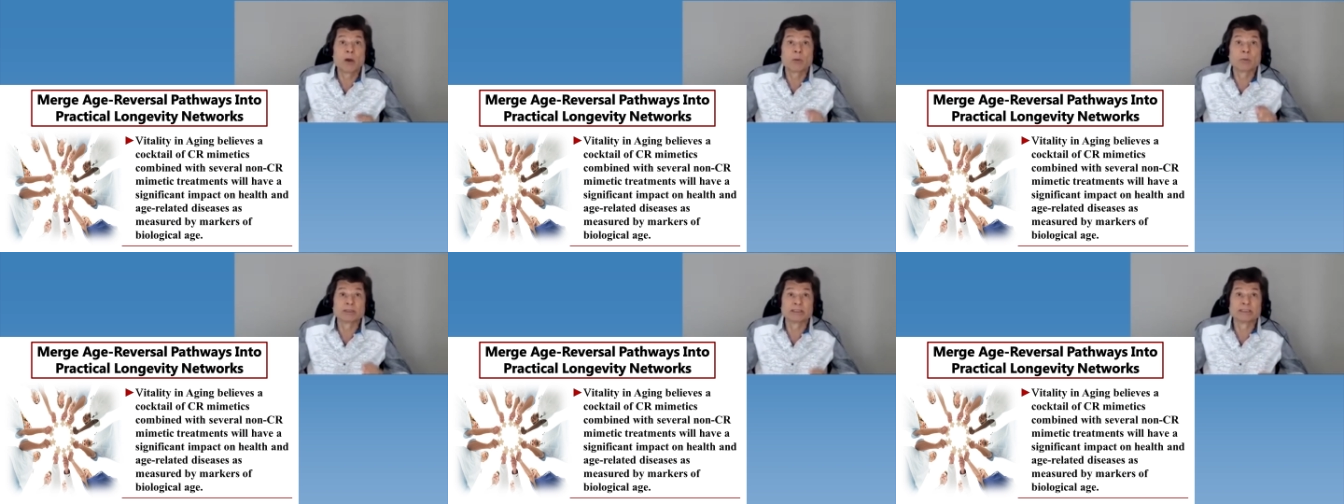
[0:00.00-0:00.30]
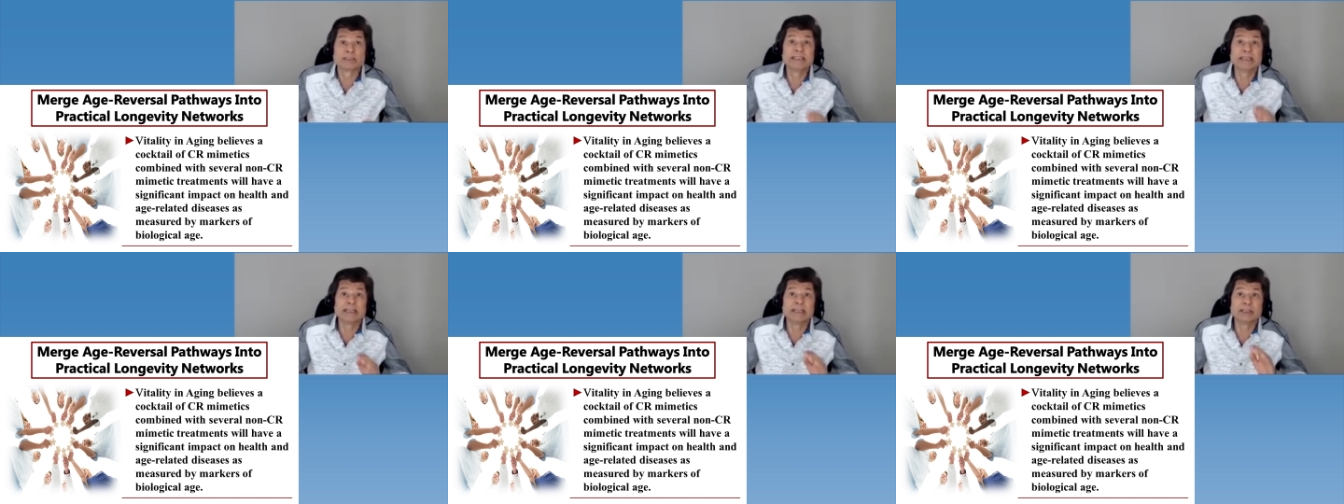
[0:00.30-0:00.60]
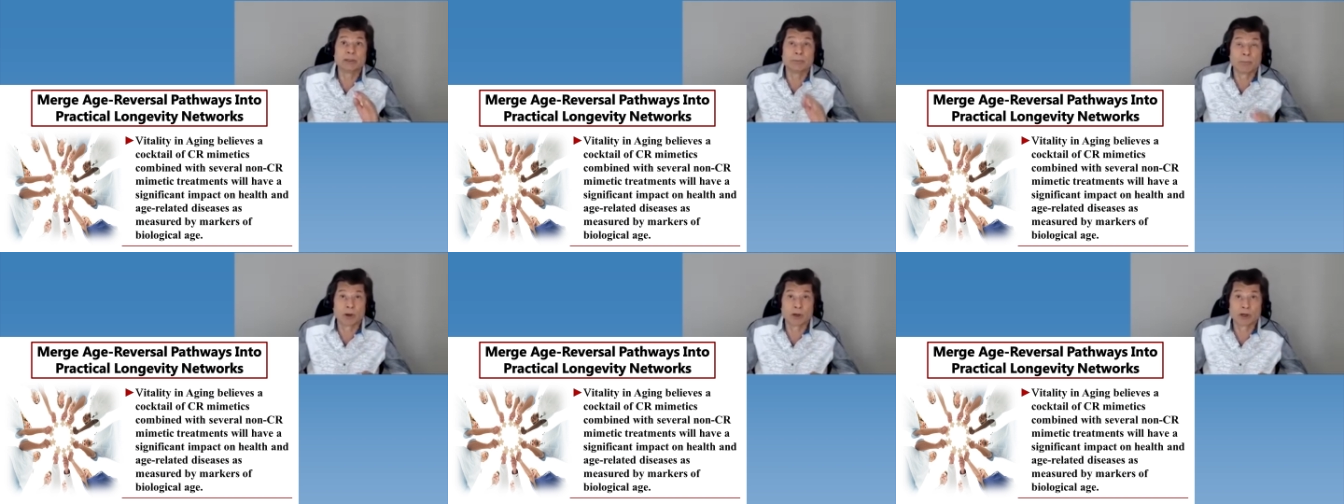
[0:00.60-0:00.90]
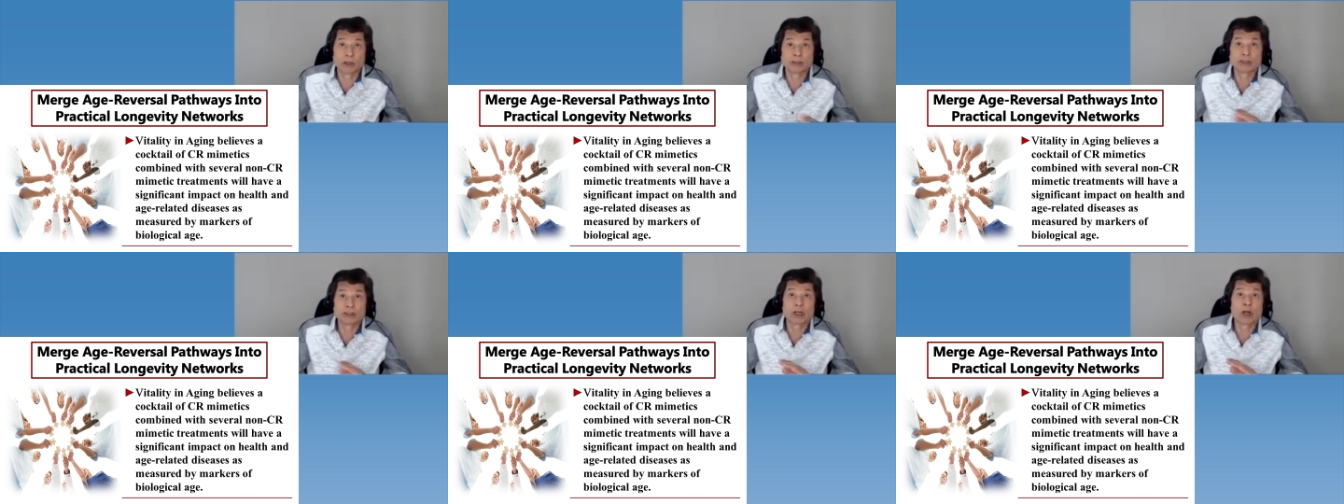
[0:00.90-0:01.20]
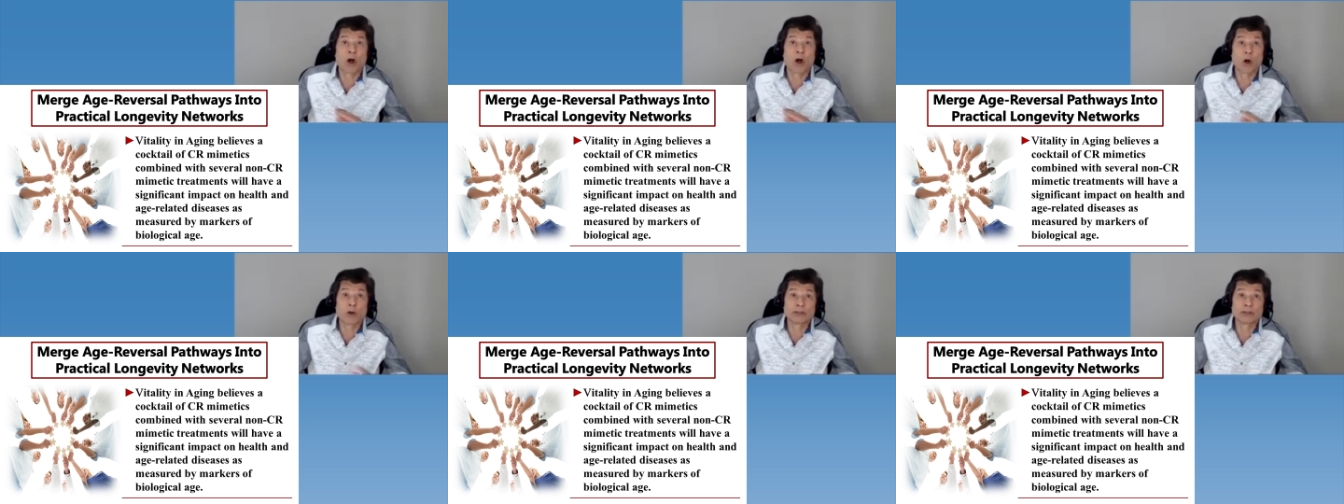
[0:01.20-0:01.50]
we're seeking to merge
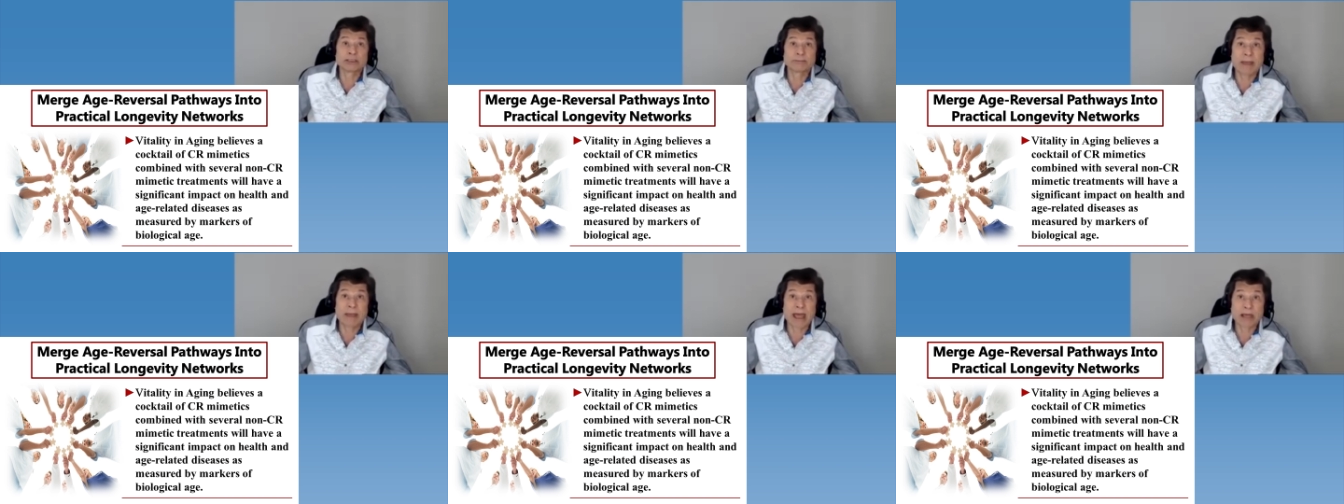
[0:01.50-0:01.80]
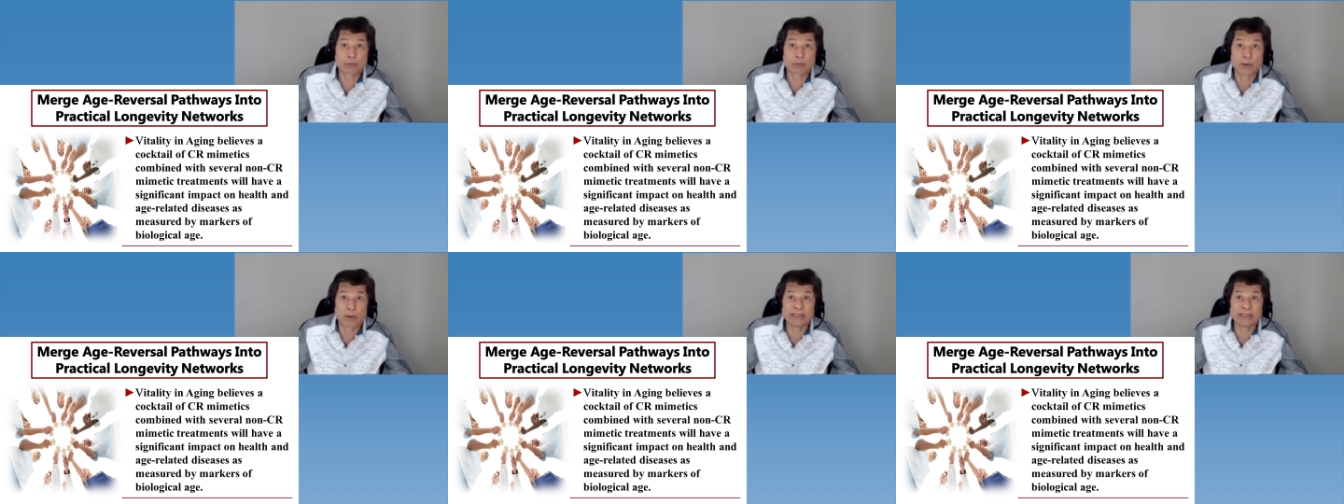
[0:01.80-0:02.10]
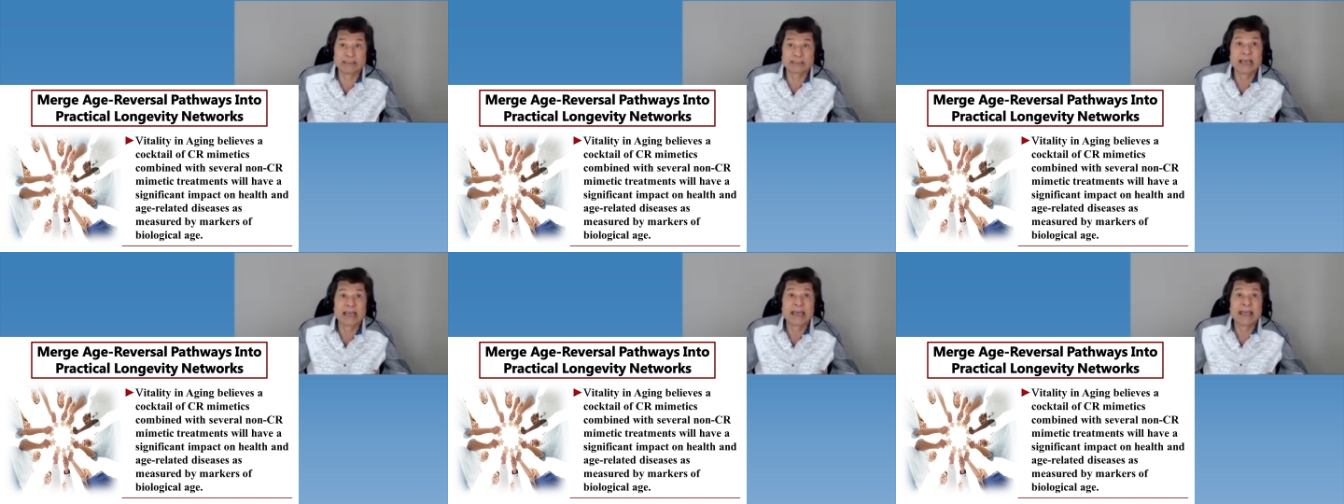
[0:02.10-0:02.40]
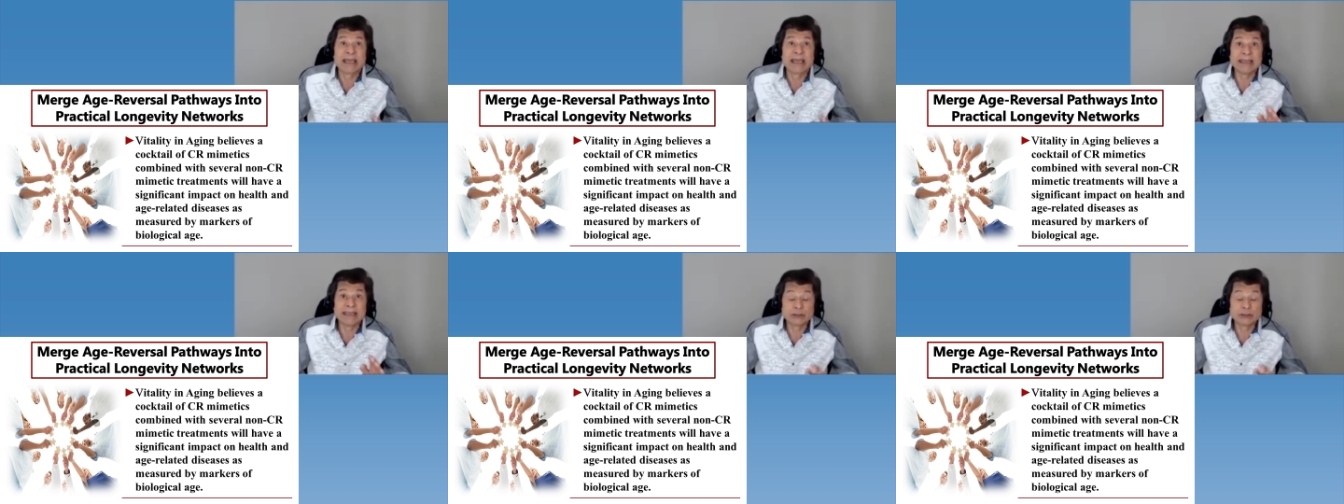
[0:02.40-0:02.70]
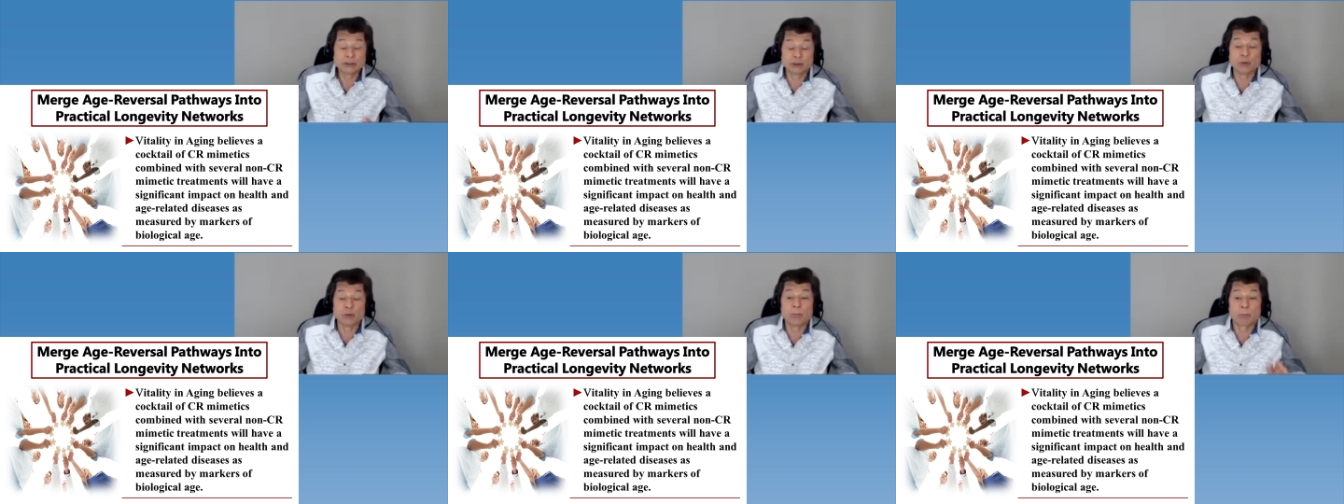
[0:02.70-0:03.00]
all these pathways
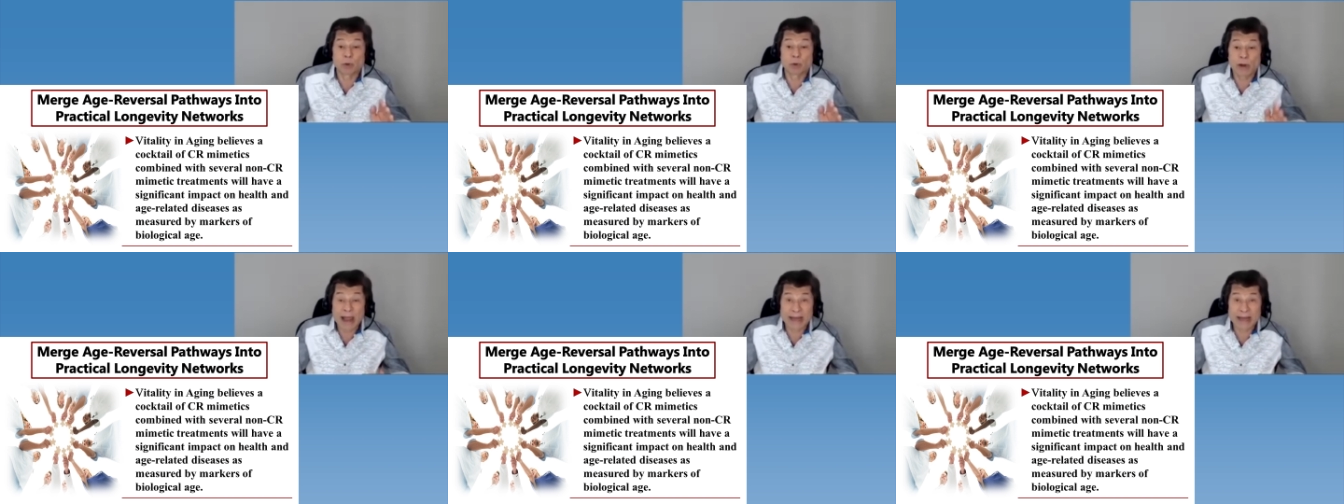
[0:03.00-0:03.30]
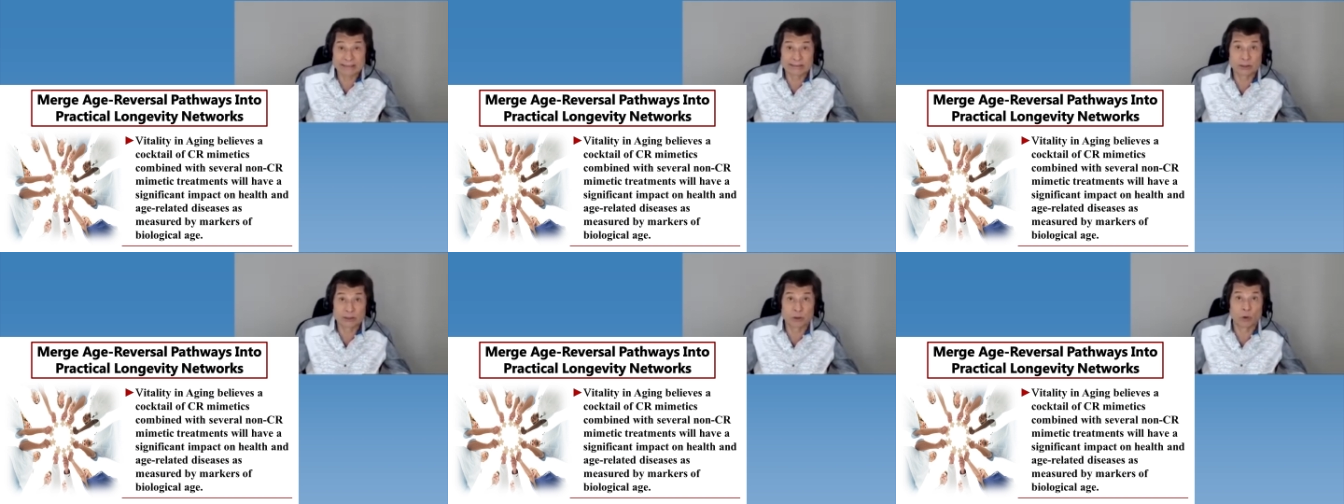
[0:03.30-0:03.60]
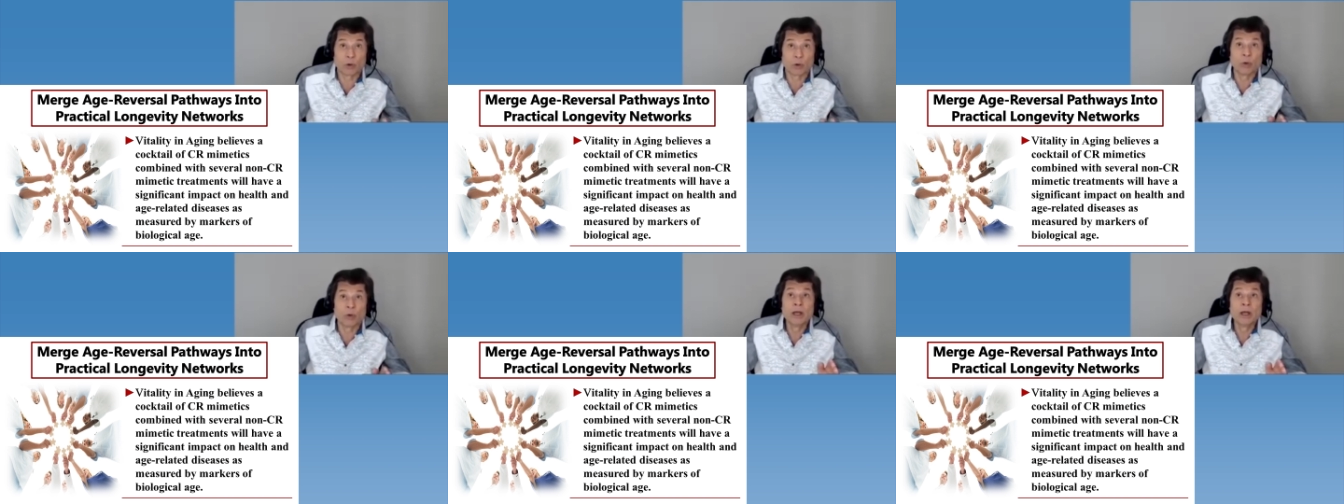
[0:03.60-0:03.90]
into practical